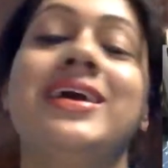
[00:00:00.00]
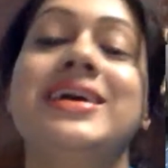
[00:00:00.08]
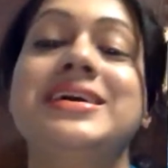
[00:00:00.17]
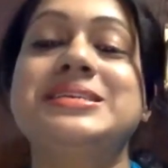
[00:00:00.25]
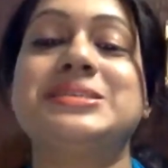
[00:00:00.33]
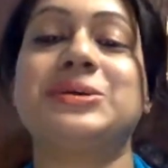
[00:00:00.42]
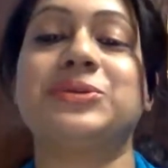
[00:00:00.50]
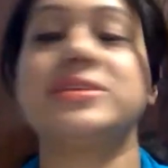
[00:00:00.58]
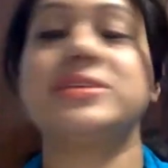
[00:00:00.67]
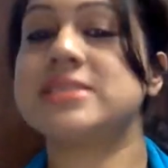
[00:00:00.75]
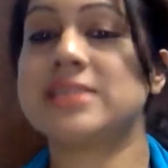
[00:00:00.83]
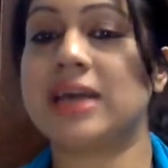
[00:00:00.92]
So
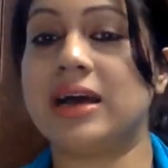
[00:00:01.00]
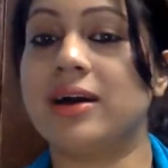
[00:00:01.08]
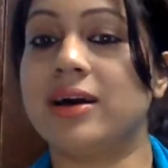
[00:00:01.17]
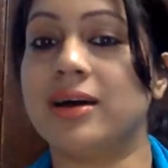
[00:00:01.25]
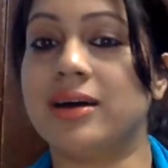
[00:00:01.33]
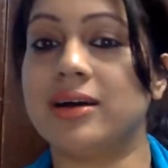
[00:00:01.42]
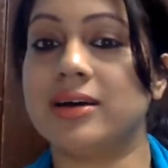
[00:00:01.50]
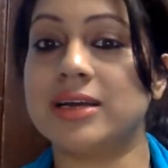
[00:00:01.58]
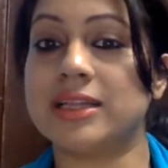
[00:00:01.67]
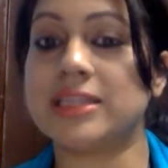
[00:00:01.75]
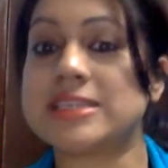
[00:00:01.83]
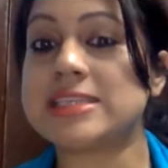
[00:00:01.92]
this is
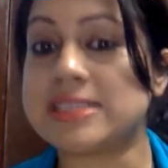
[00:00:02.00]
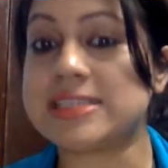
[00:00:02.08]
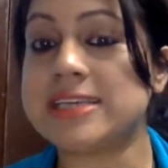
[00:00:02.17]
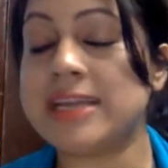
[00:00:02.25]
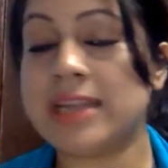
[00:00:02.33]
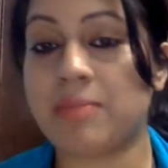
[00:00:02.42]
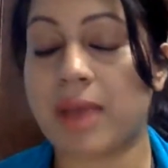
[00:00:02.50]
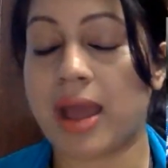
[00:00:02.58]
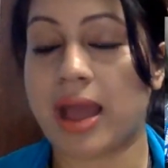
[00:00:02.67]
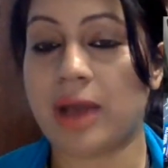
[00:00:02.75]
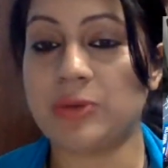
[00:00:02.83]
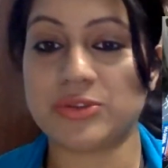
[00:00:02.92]
a scene in my
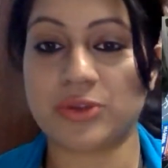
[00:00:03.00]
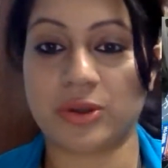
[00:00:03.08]
house,